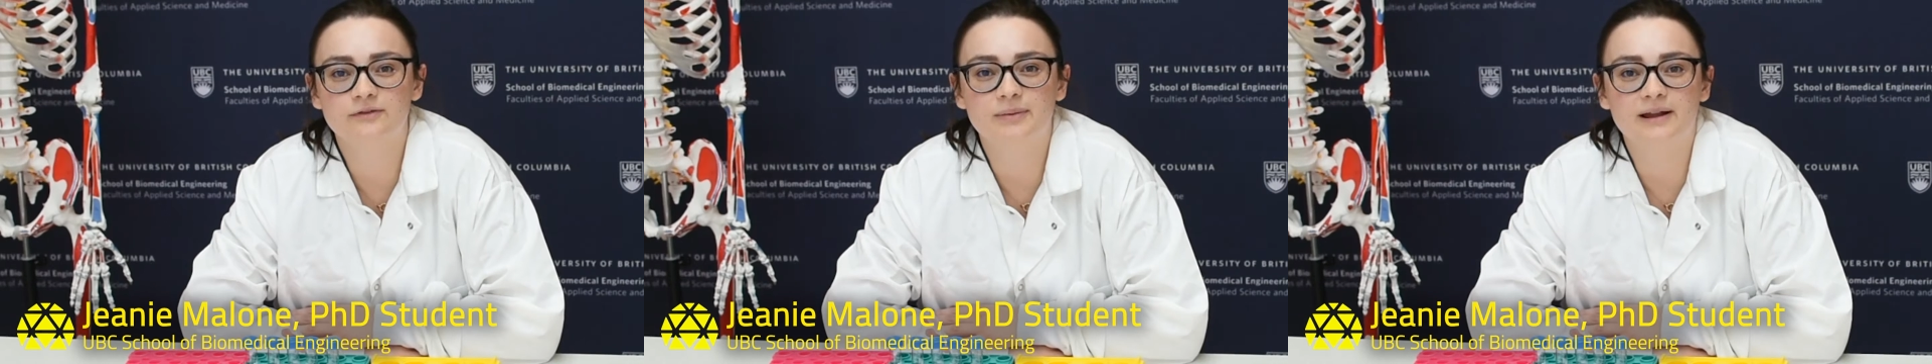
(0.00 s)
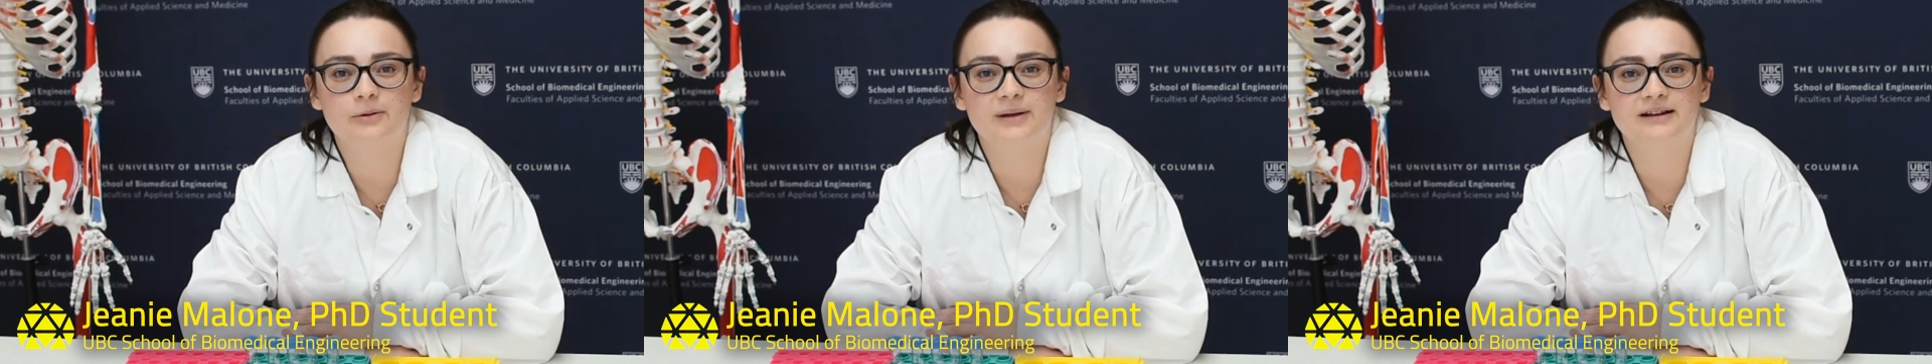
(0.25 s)
of
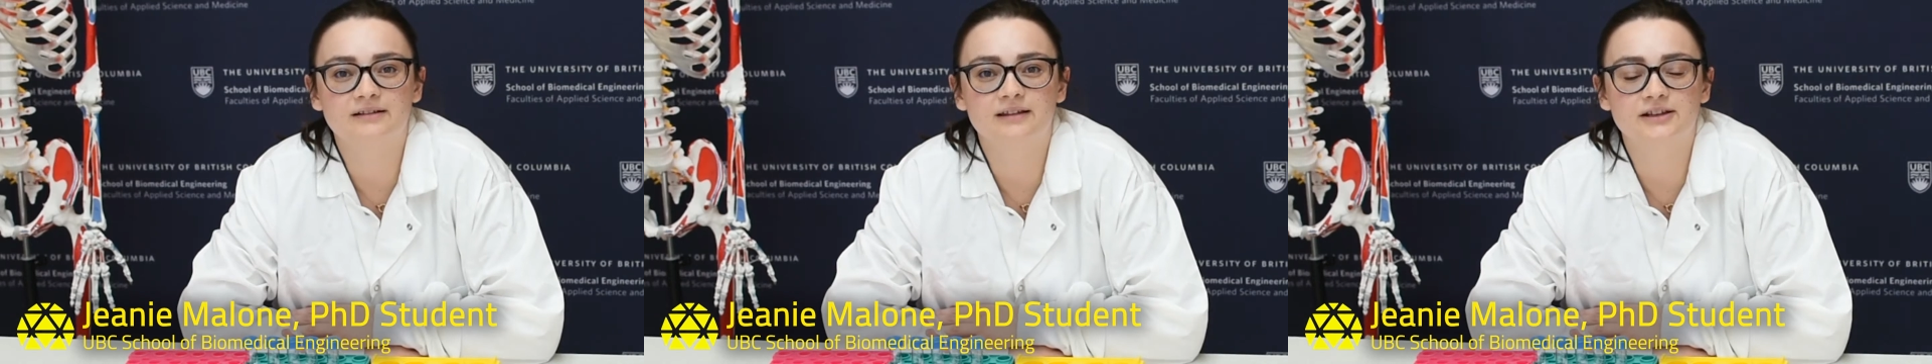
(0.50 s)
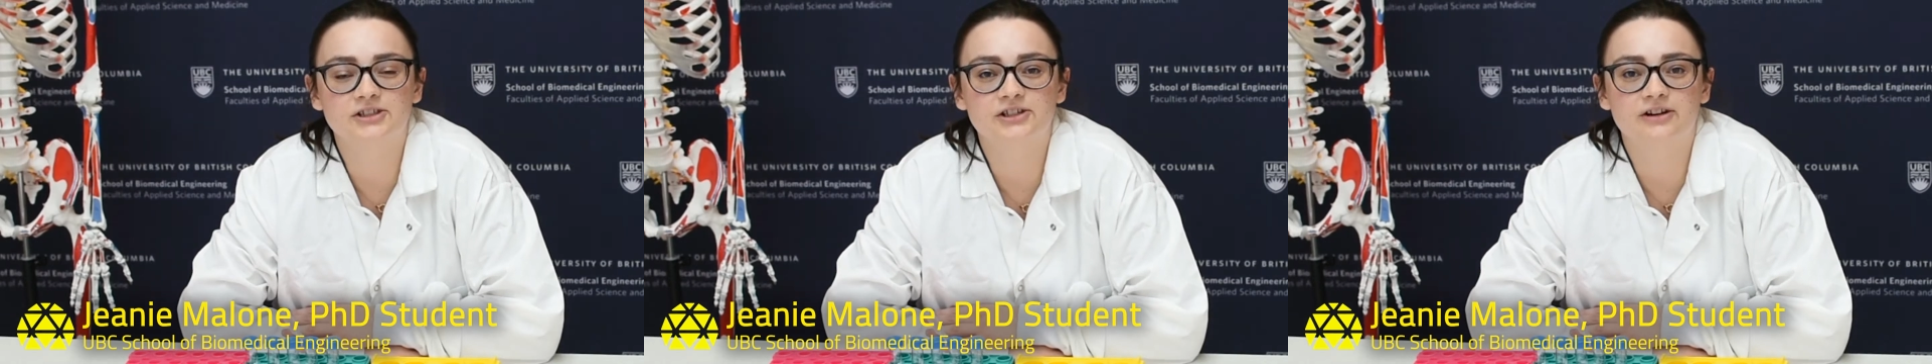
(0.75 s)
Biomedical
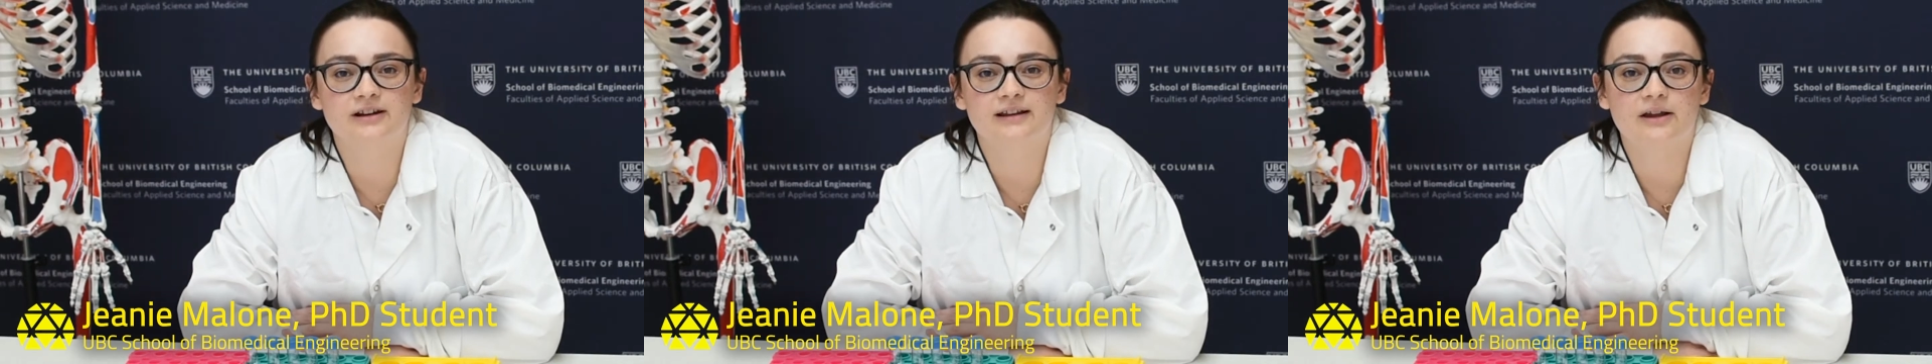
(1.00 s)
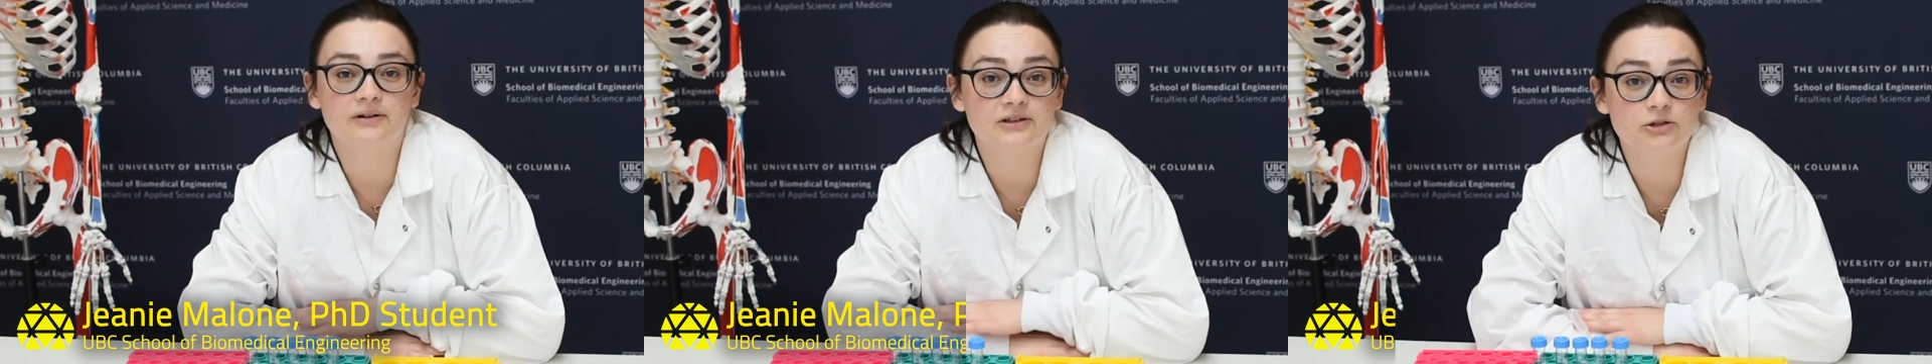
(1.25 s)
Engineering
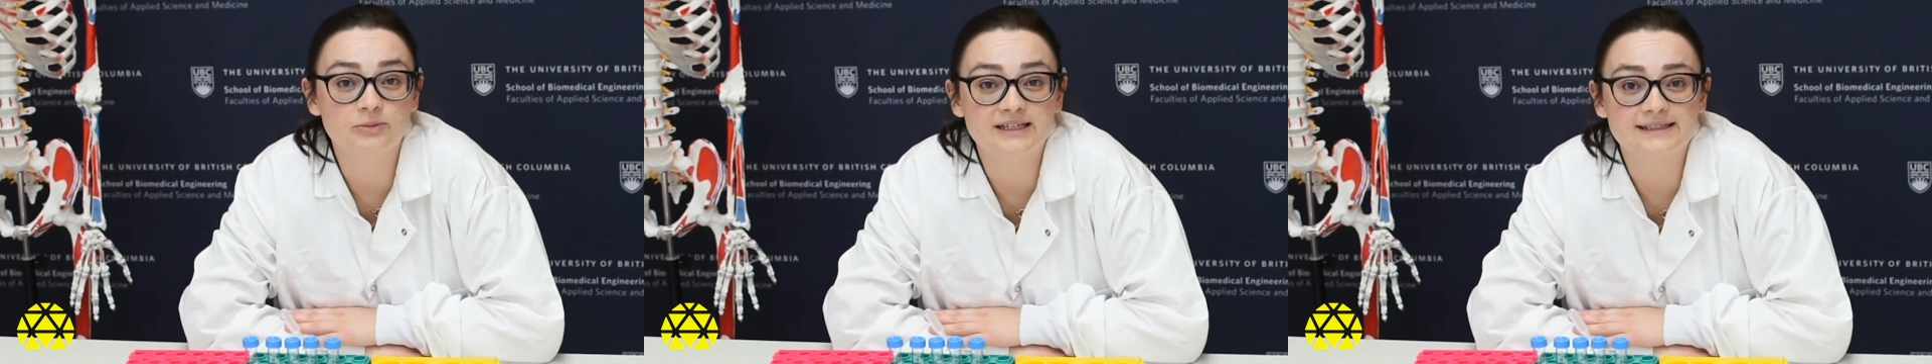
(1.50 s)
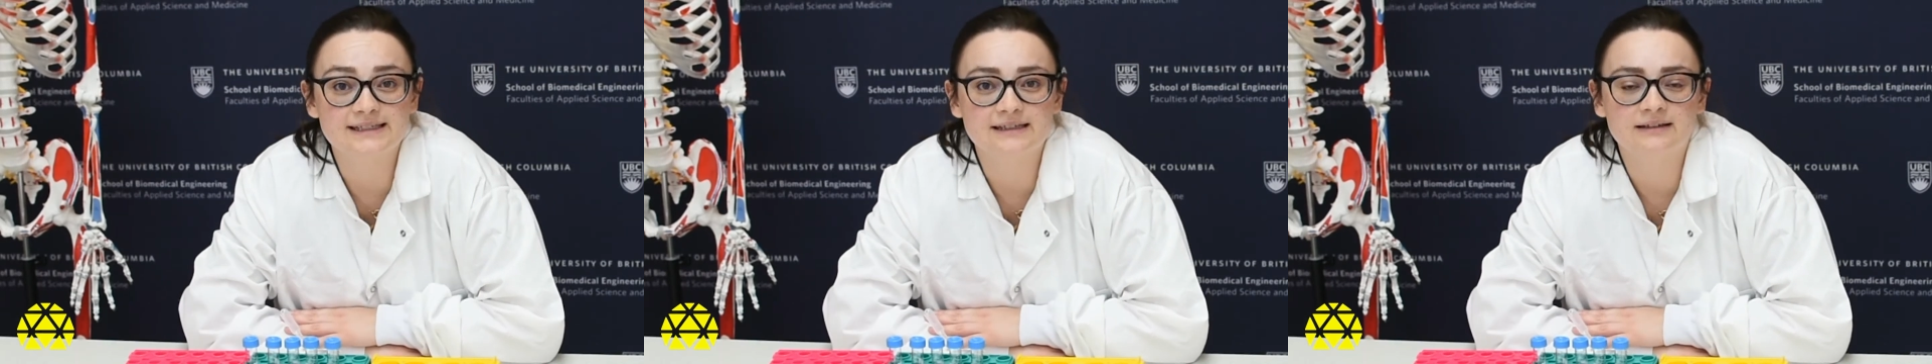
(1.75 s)
out at
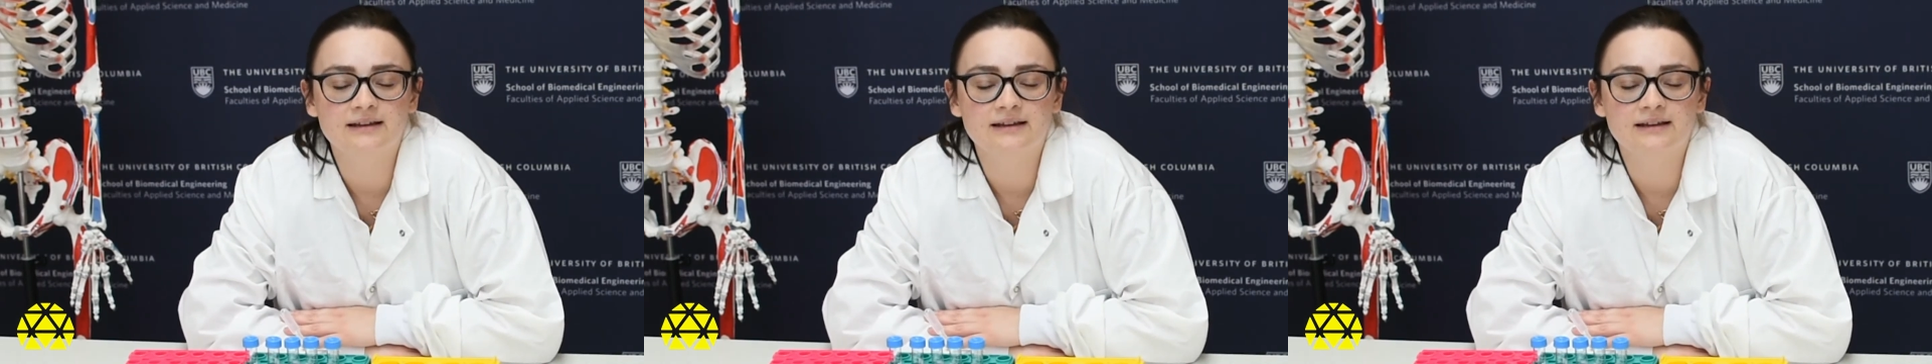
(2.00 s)
UBC.